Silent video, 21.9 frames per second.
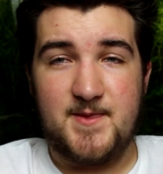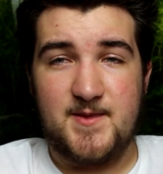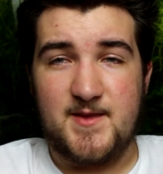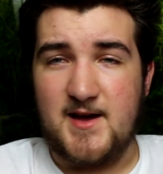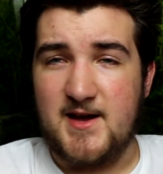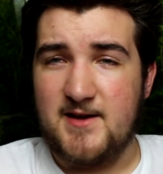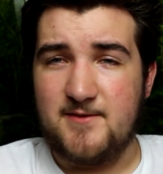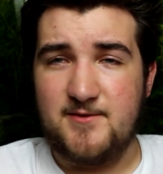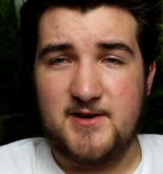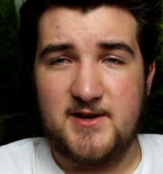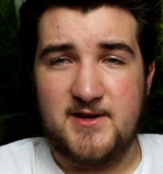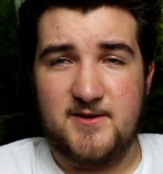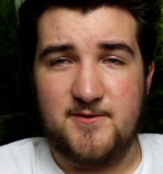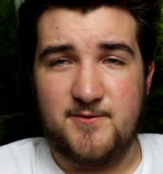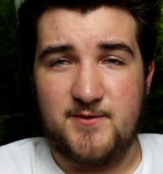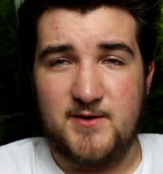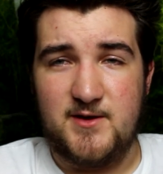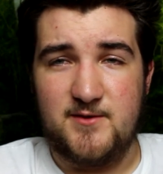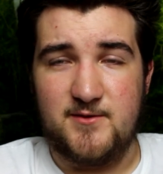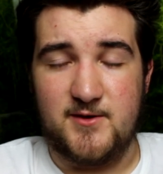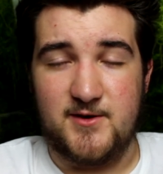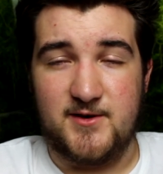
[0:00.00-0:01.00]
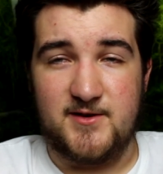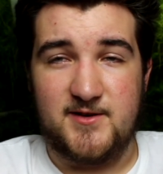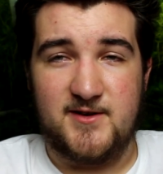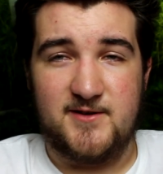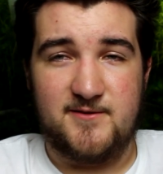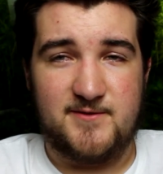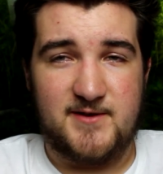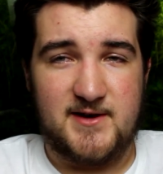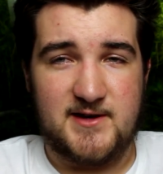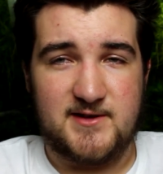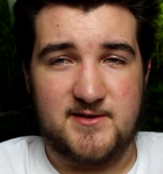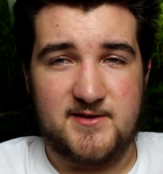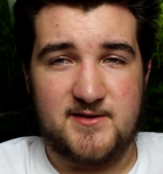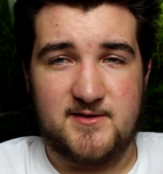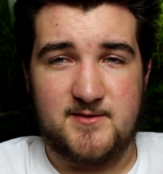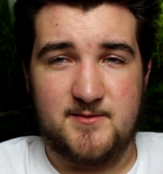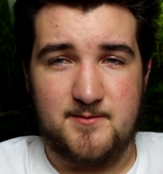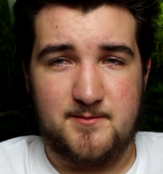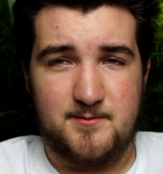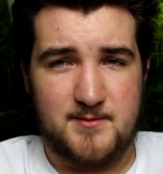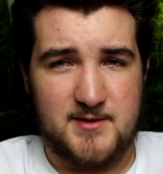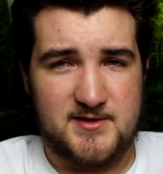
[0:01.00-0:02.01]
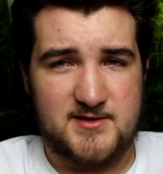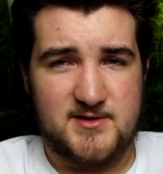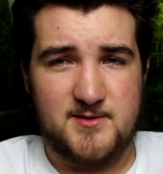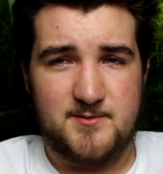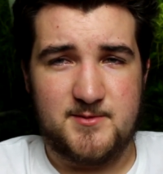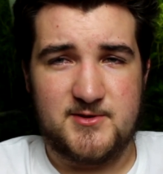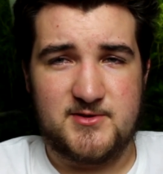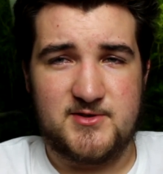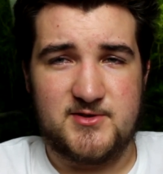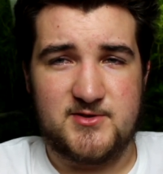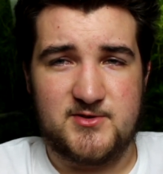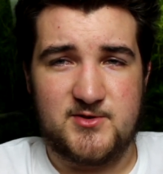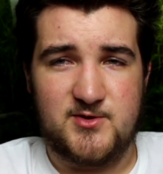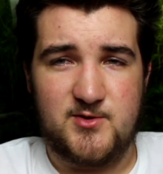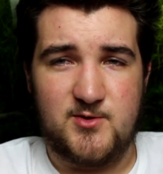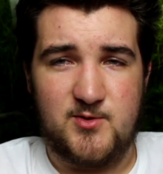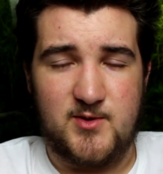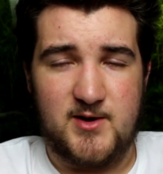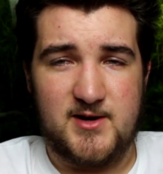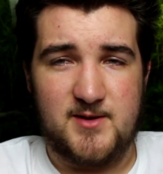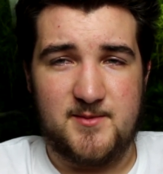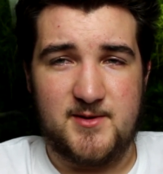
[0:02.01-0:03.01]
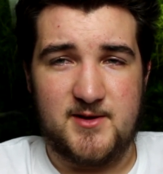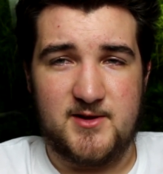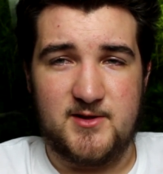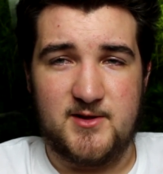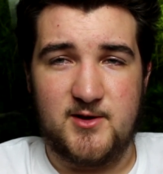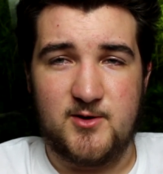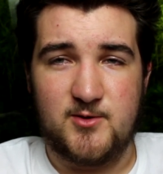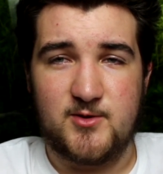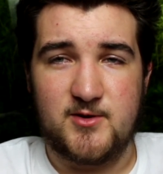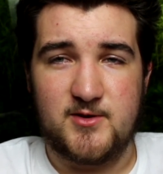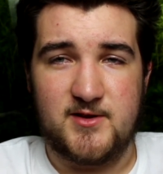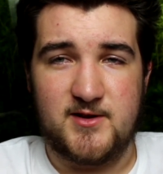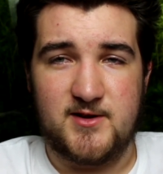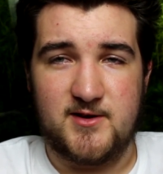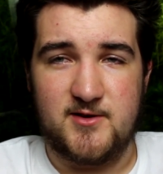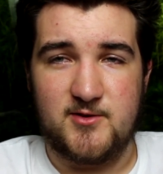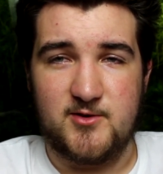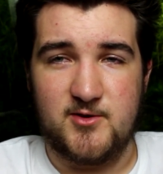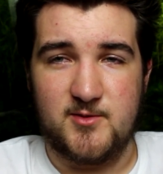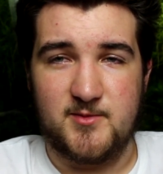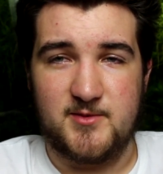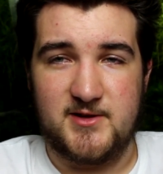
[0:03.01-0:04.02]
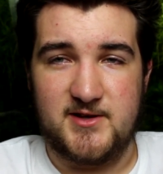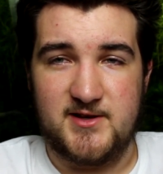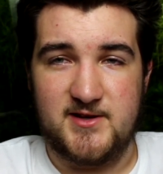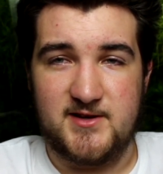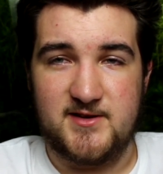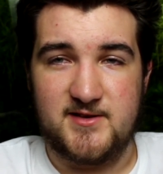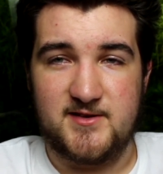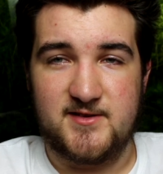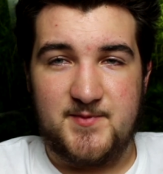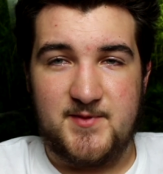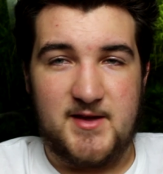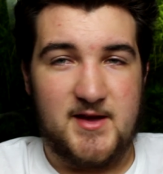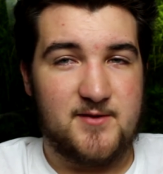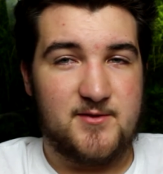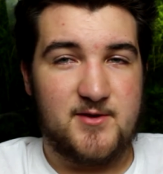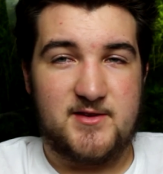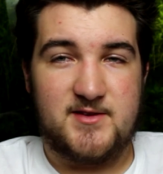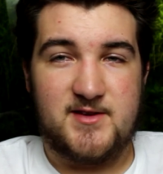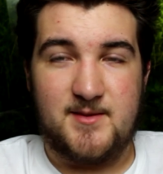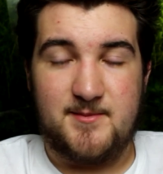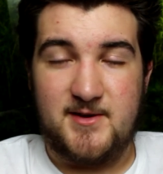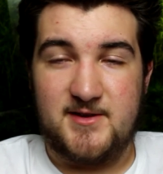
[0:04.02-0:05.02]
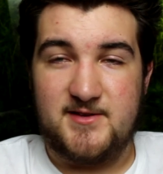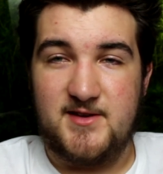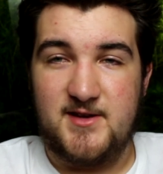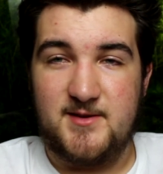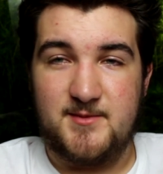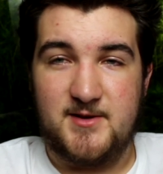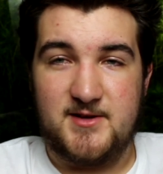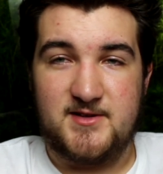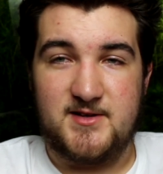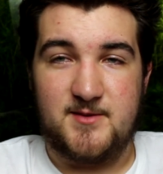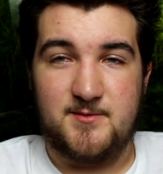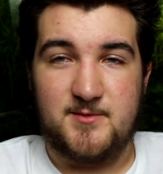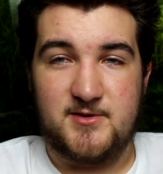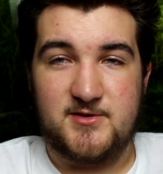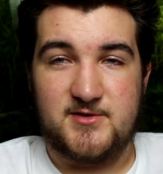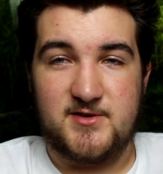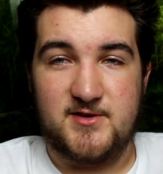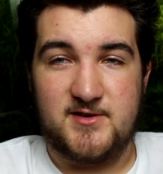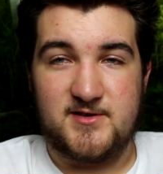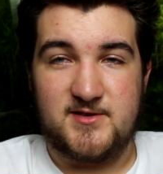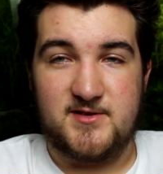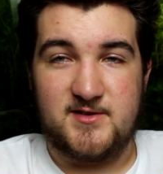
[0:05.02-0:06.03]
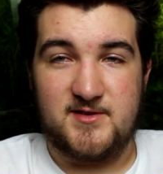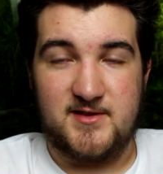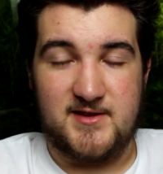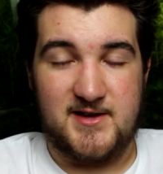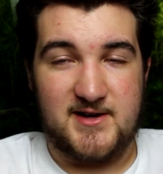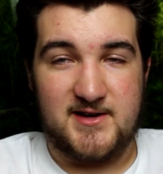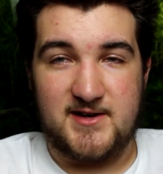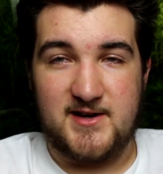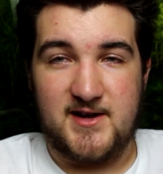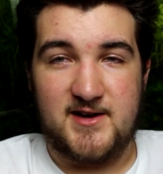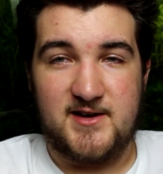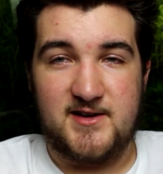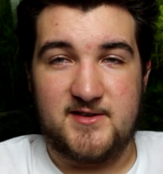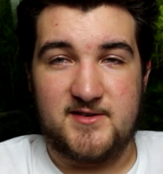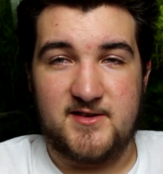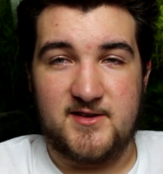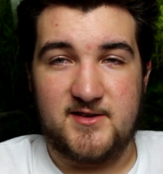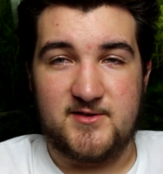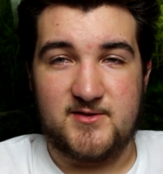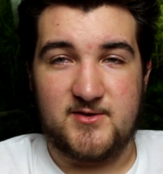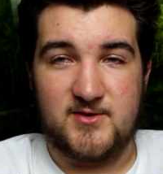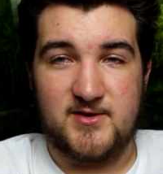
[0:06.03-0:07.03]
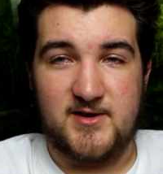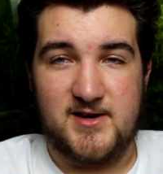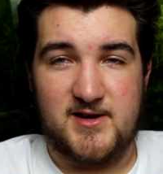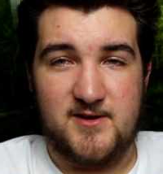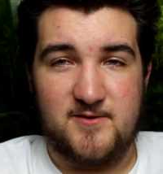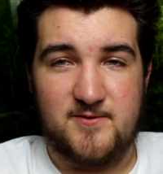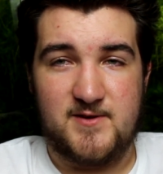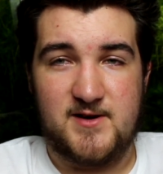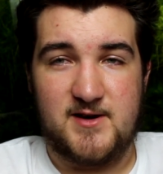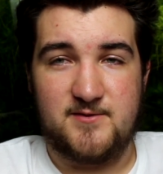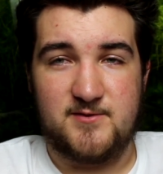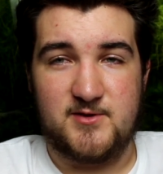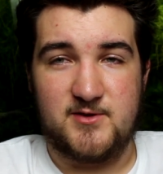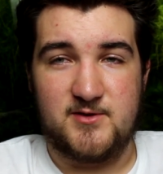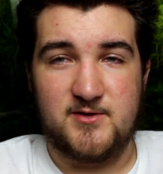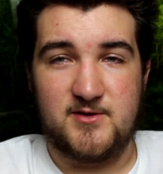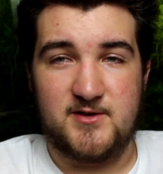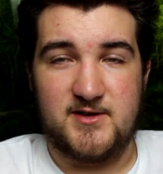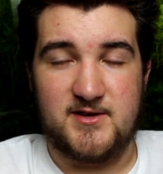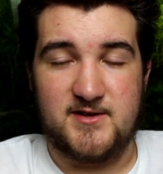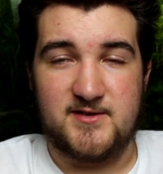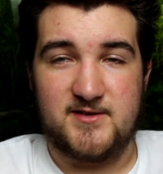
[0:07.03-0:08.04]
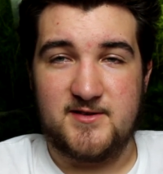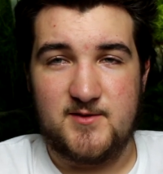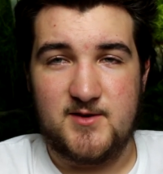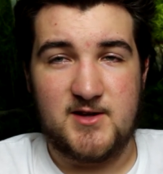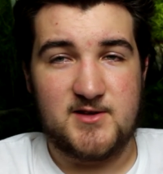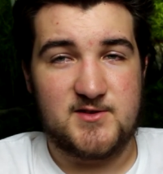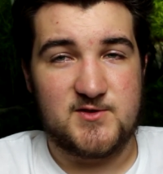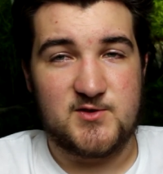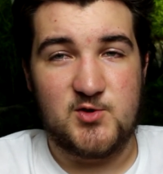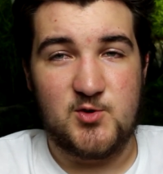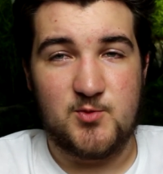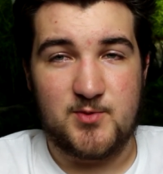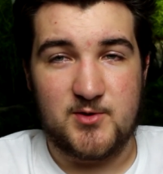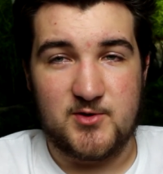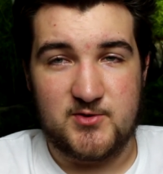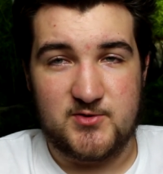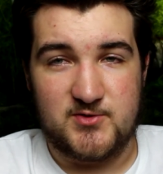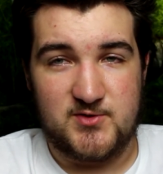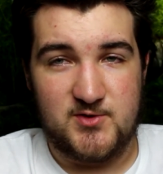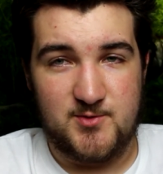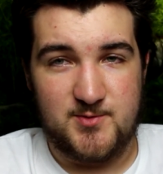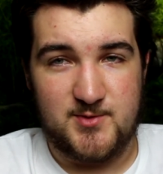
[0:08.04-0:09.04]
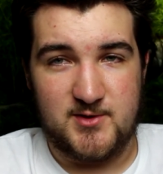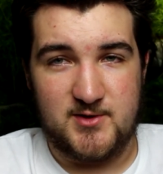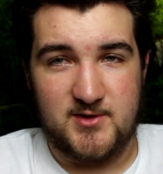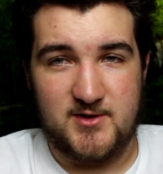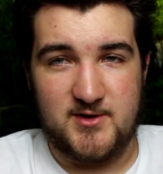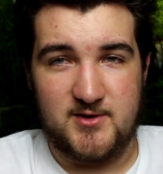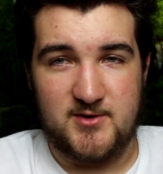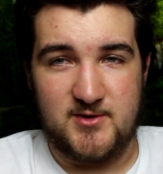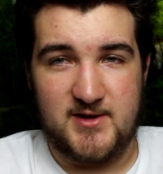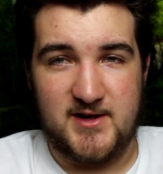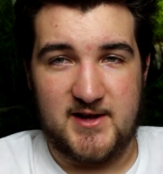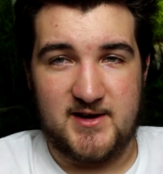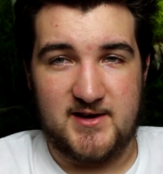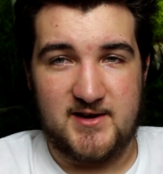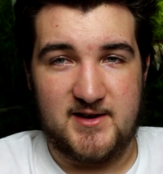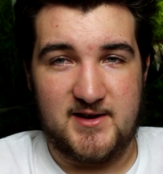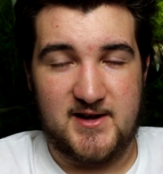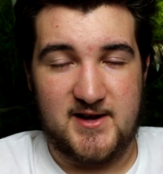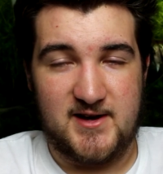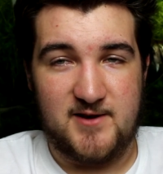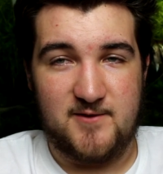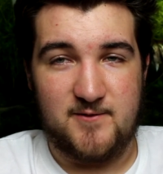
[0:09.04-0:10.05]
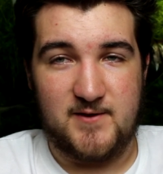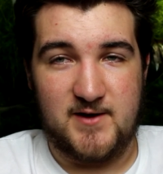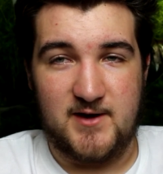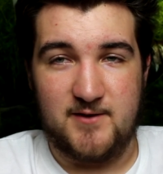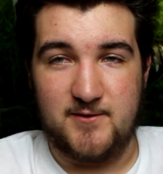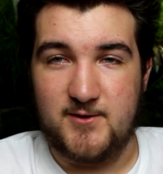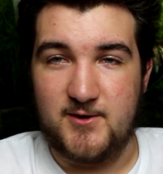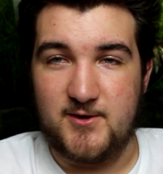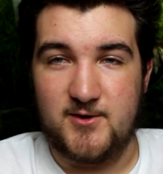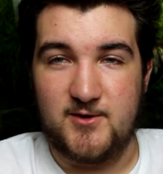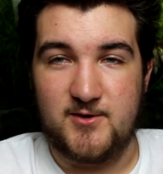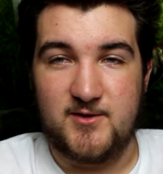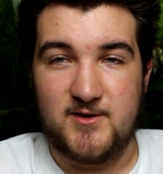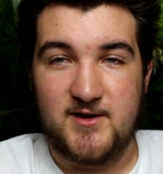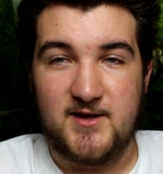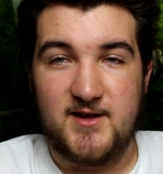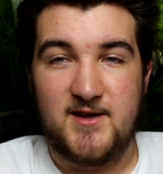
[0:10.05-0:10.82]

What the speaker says: I haven't had a fever. In fact, my temperature is quite a bit lower than it normally is. Every time I take my temperature, it's like 96 or 95 degrees. Not super, super low, like 95.0.